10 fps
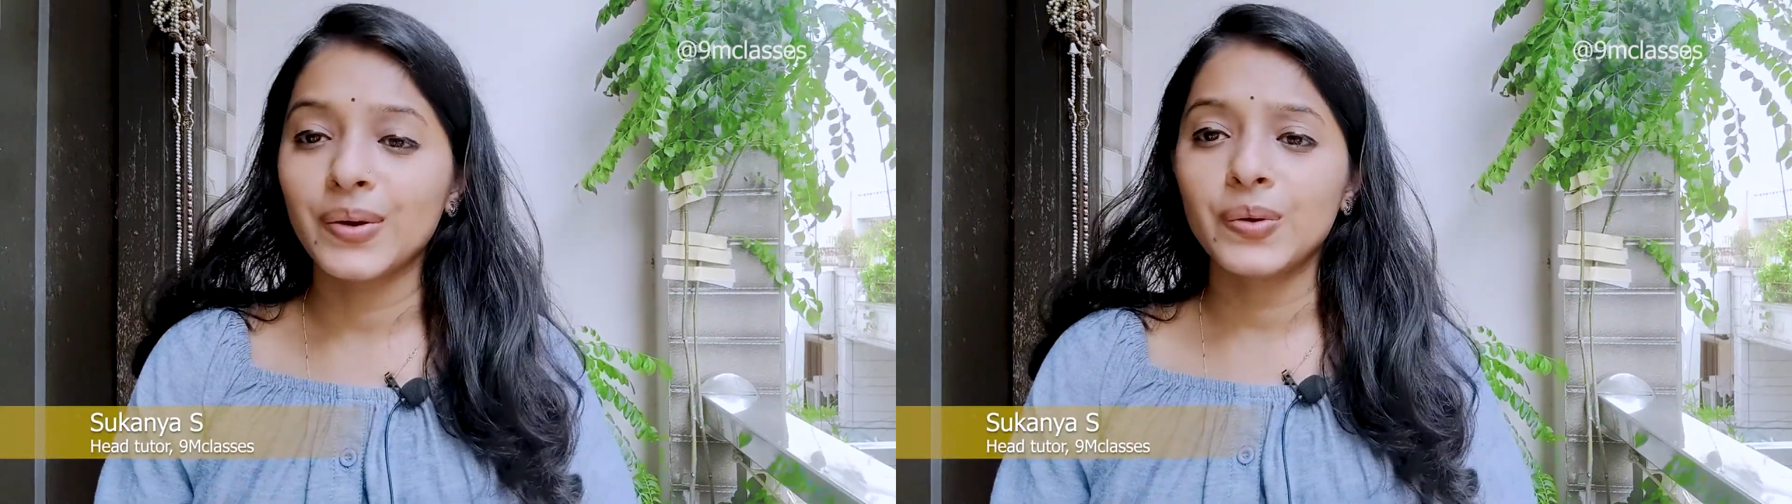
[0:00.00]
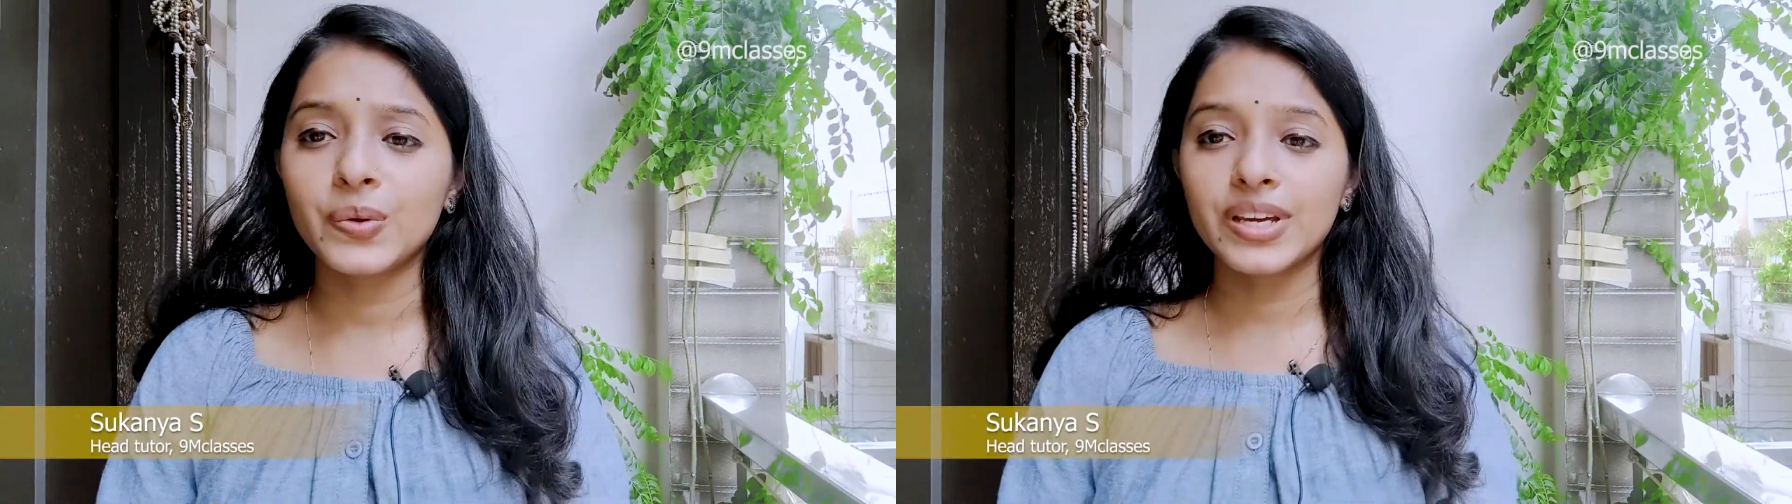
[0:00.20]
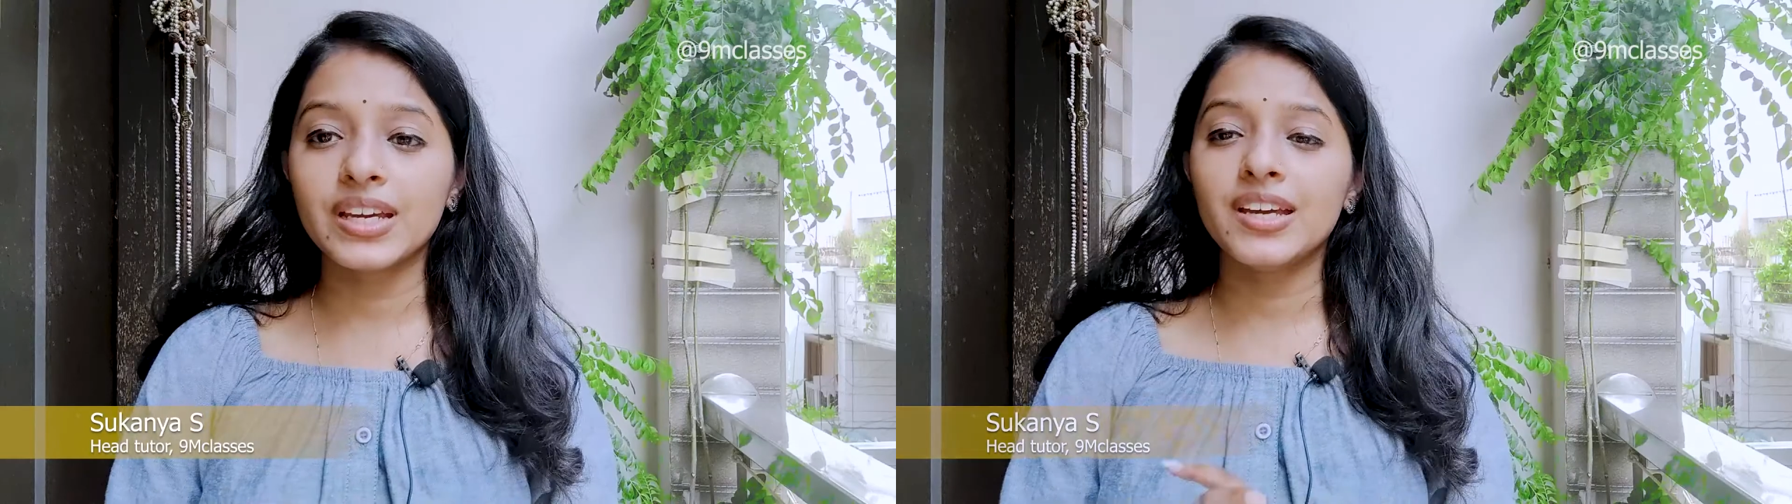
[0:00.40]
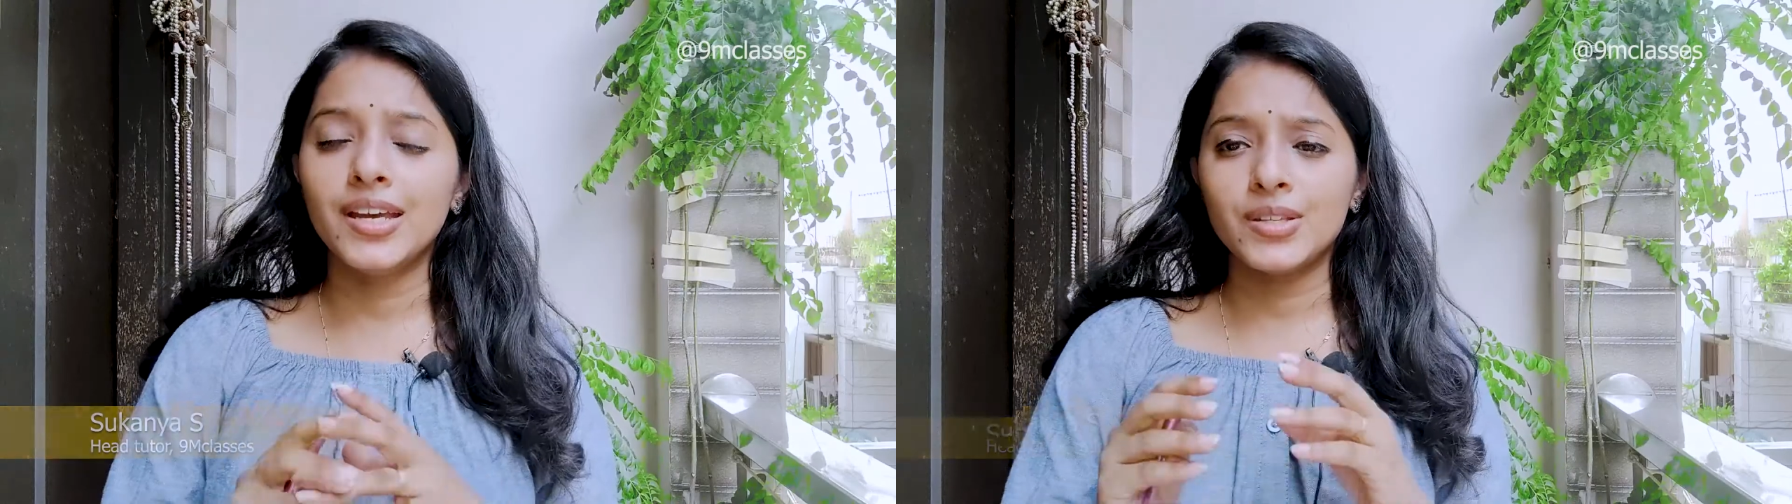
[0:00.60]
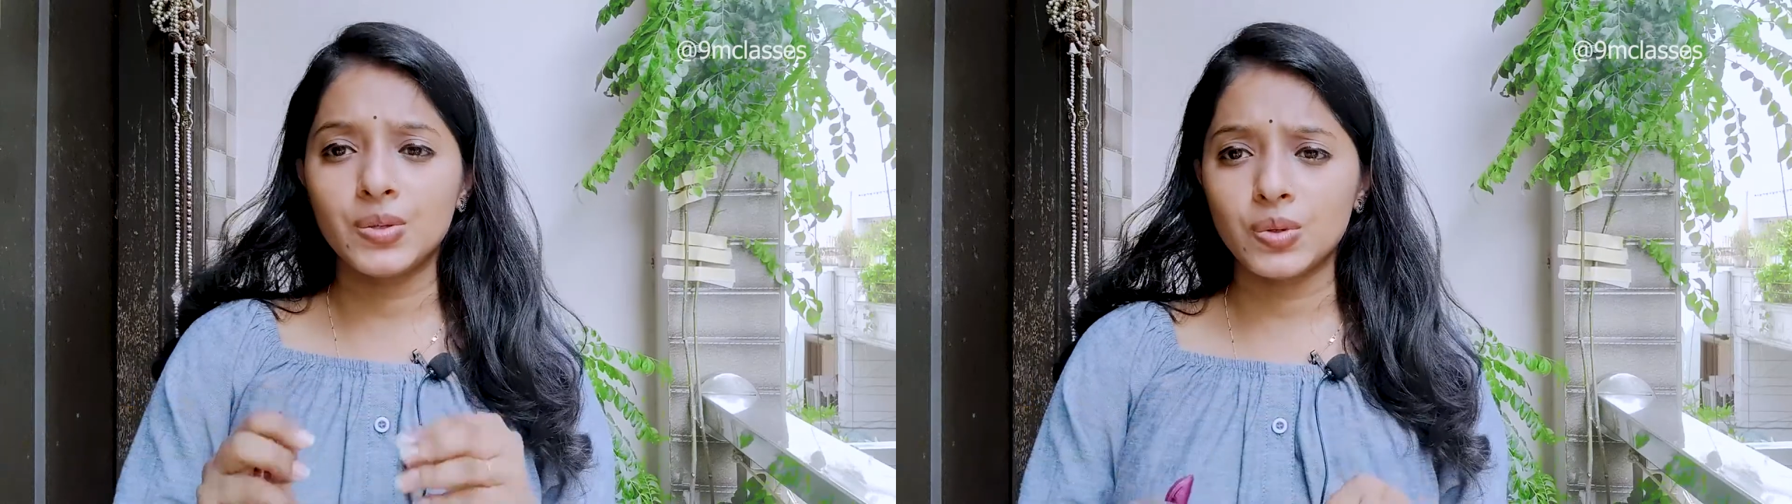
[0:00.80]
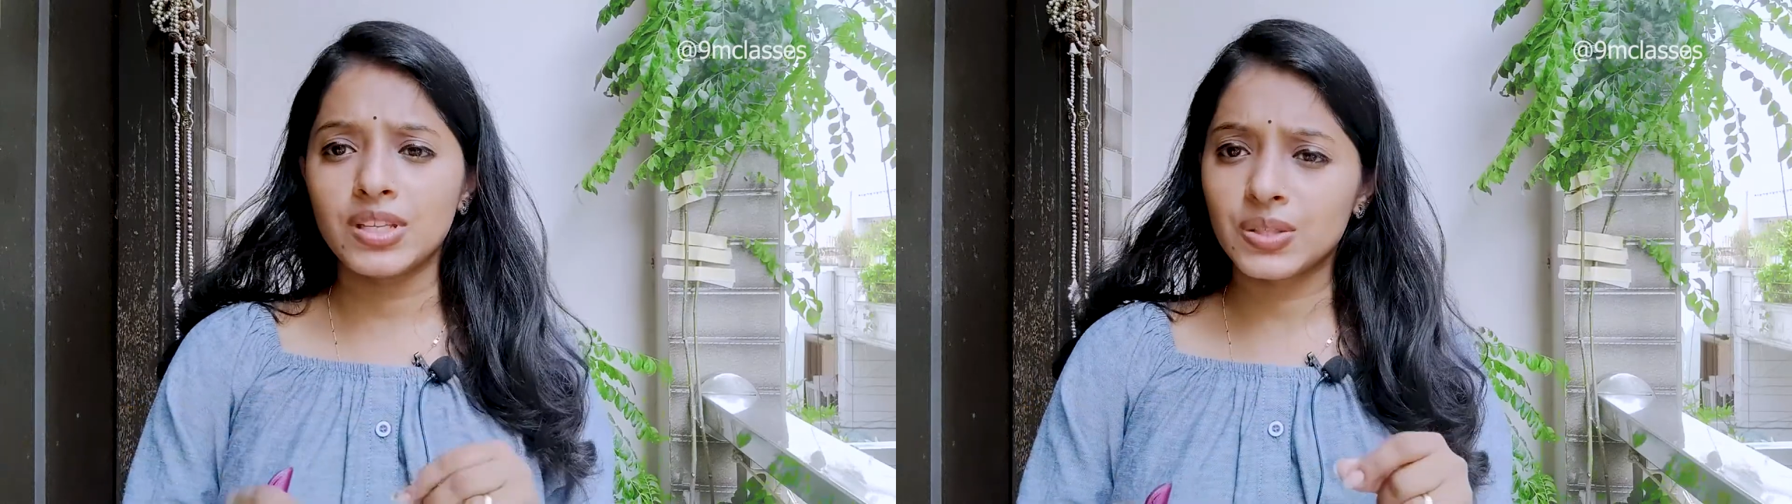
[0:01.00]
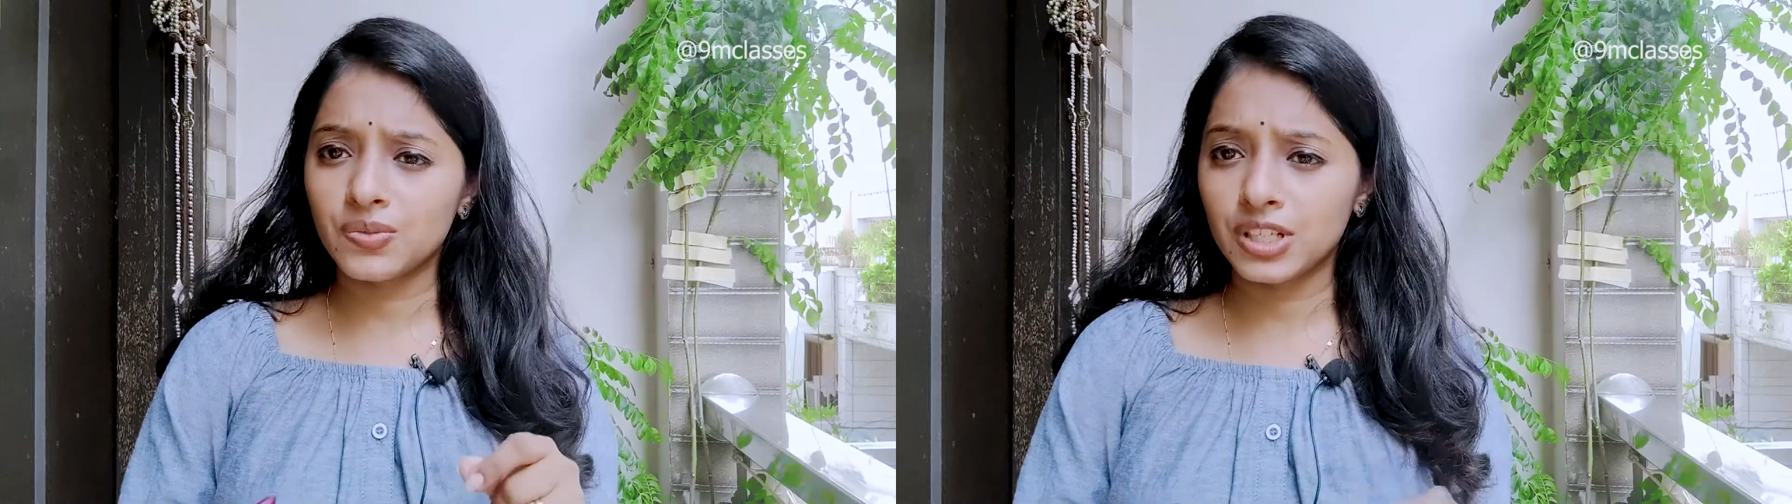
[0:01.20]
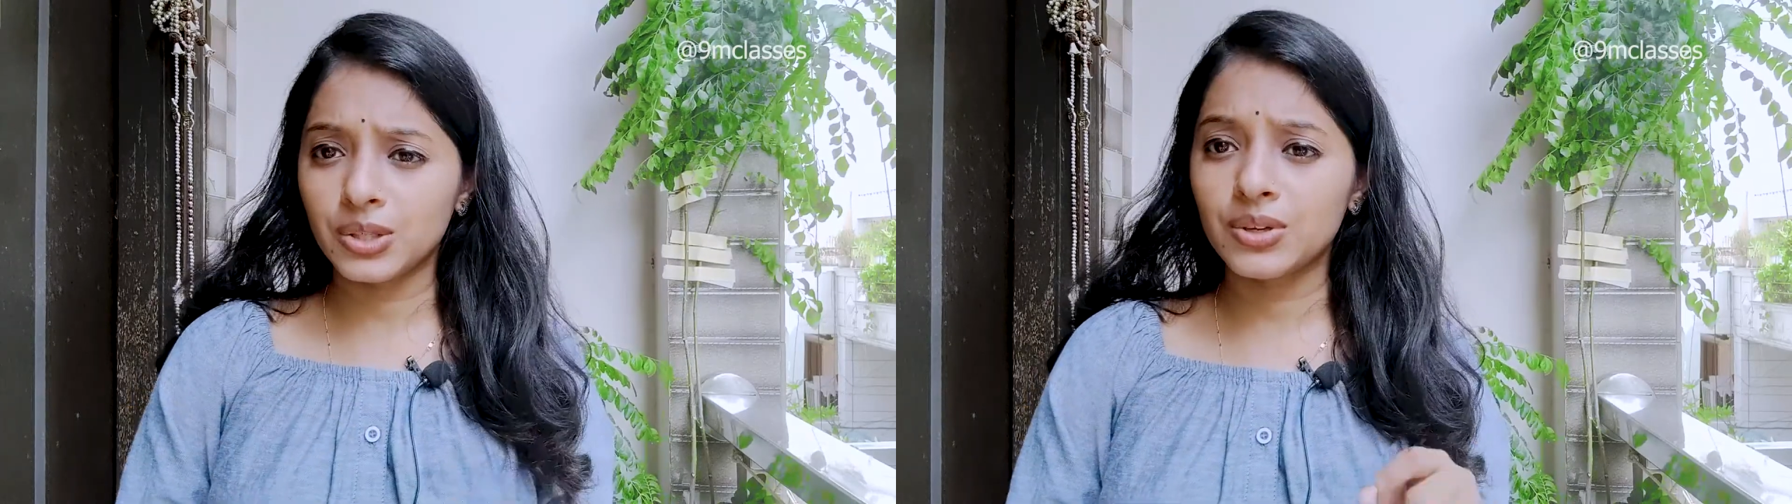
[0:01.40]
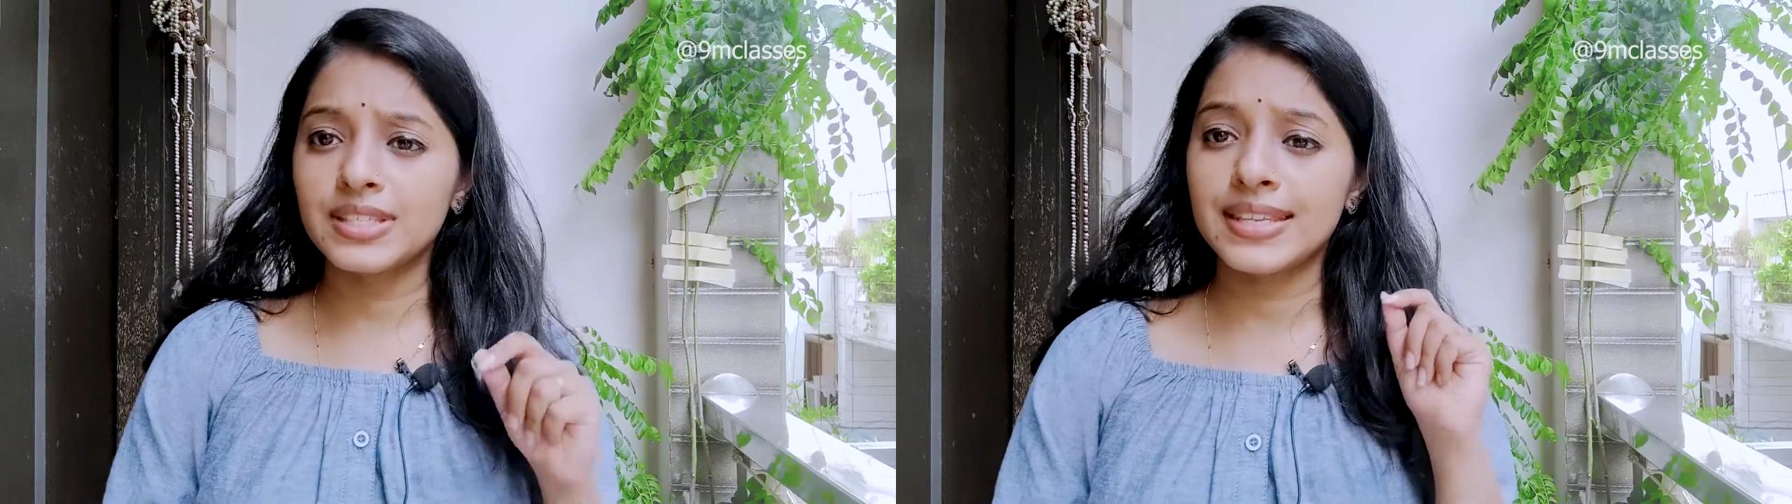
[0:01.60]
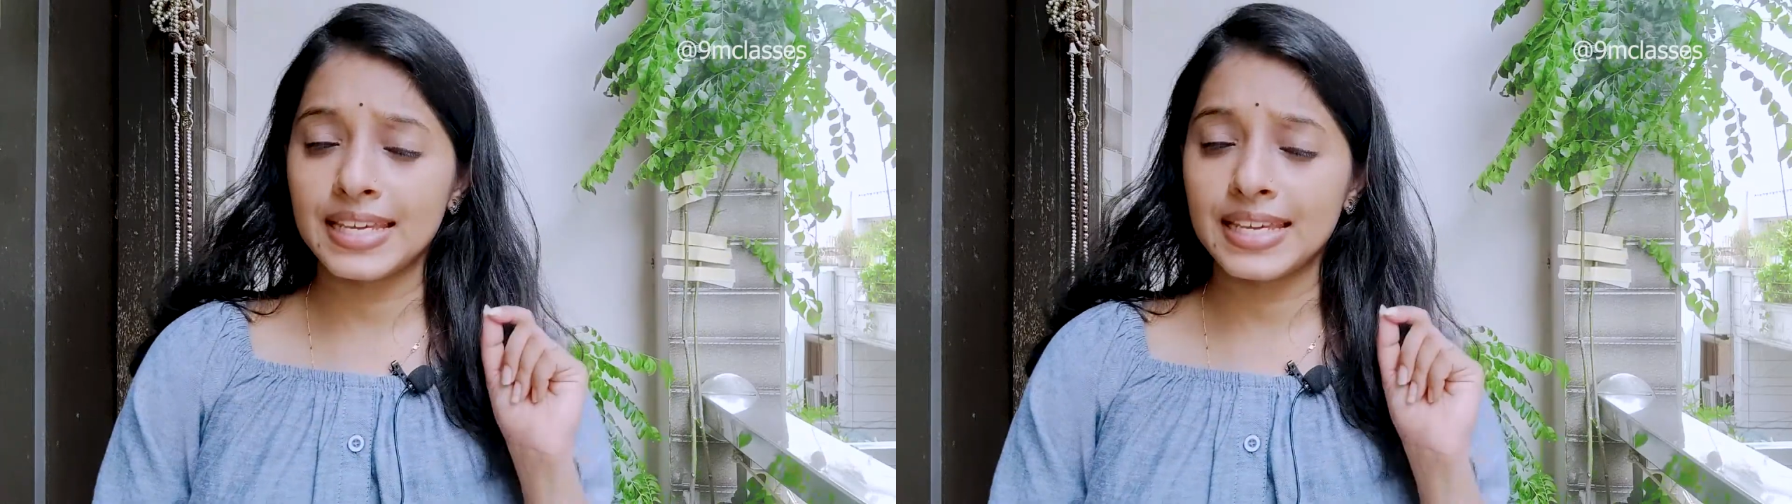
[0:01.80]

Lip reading: Okay, so this video is